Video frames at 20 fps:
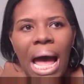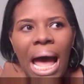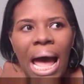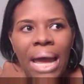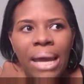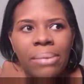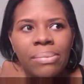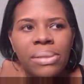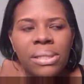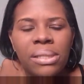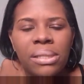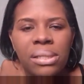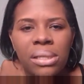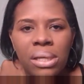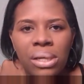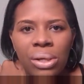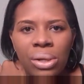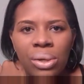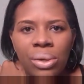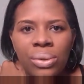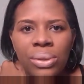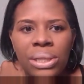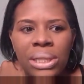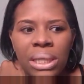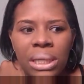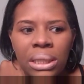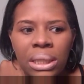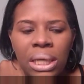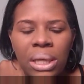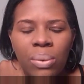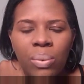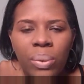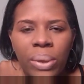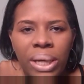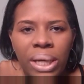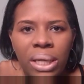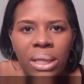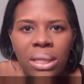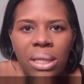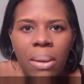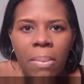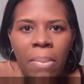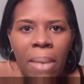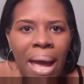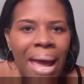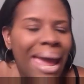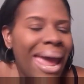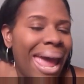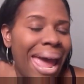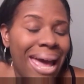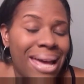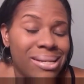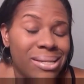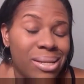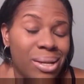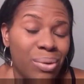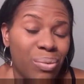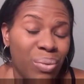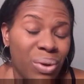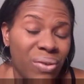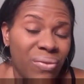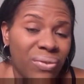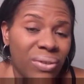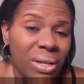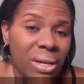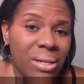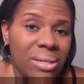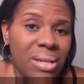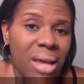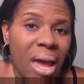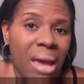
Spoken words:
I am still dealing with my acid reflux.